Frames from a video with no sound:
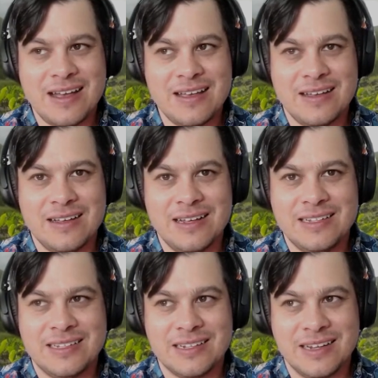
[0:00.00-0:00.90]

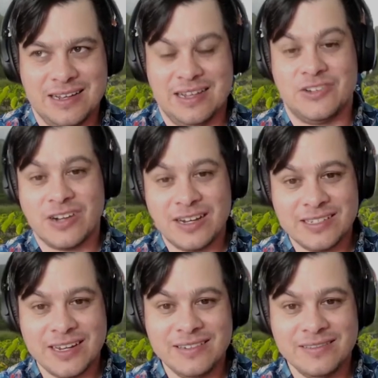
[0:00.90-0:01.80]
It's
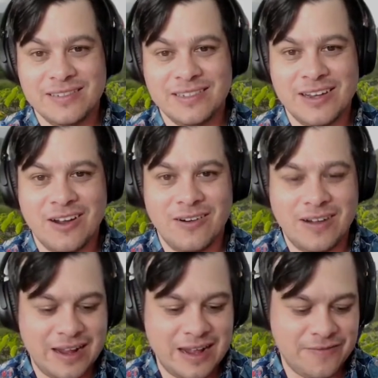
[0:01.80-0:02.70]
interesting, you know,
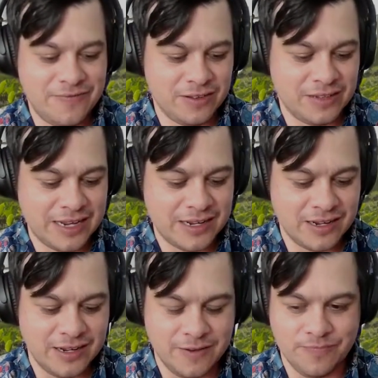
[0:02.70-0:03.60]
I feel like
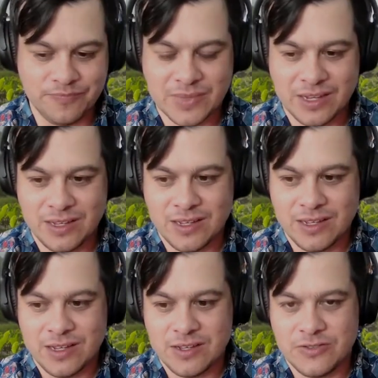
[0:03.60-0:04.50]

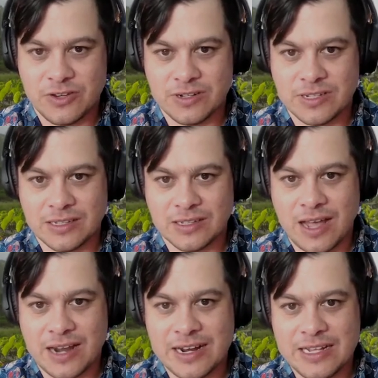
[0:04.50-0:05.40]
there's a
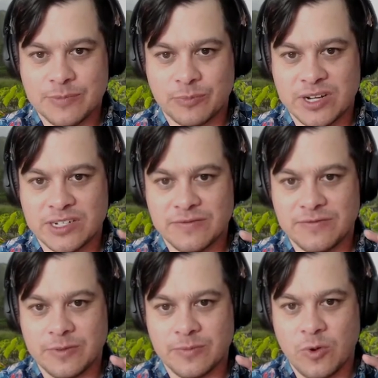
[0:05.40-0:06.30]
lot of inspiration
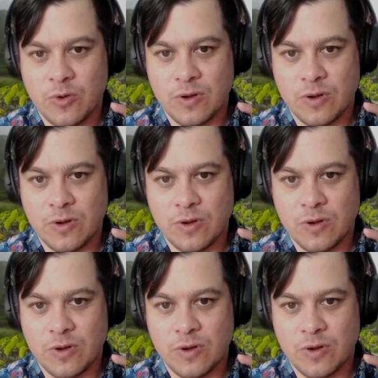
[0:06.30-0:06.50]
from